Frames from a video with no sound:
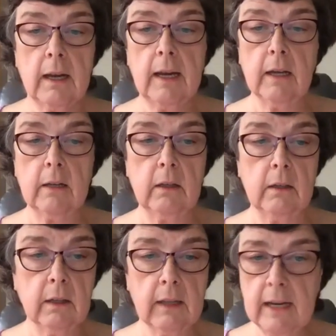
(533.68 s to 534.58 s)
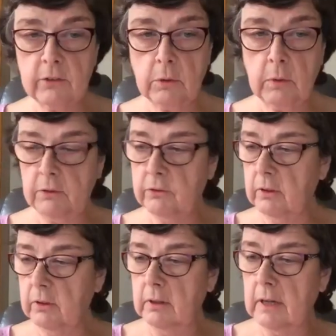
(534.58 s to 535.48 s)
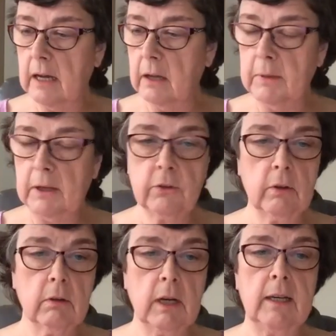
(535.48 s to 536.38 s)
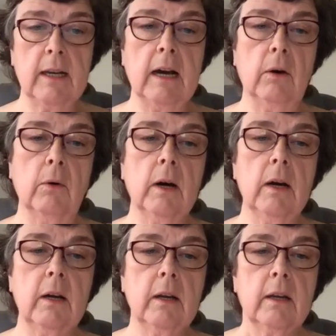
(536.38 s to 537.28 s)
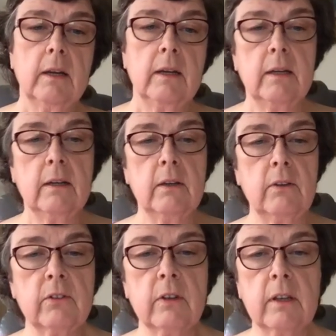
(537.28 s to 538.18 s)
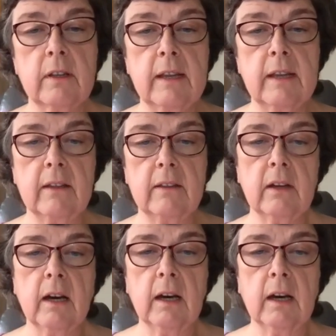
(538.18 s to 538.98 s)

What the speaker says: And the last question I'll mention right now is that,